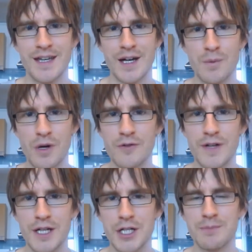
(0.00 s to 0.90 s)
And one
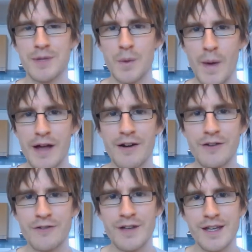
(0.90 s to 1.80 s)
thing you should be aware
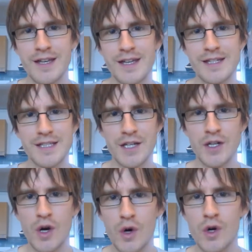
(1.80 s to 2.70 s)
of is that
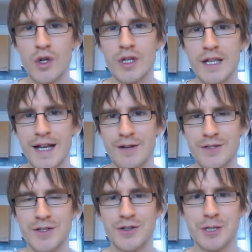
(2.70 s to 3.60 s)
not all cloud
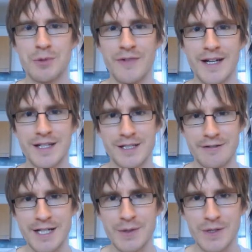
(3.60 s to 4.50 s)
storage providers are
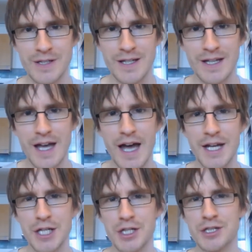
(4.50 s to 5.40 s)
equal, and
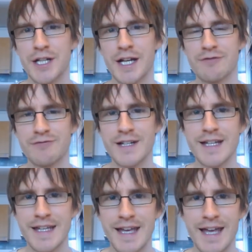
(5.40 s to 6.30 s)
you should check really
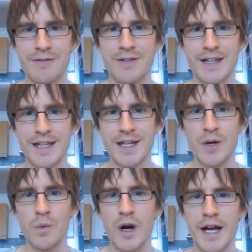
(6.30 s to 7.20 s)
carefully
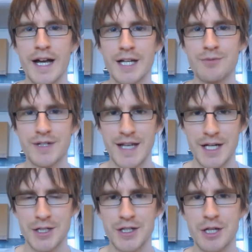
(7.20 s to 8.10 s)
what kind of
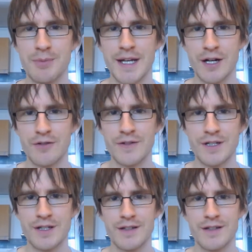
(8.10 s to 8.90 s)
protection you're being offered.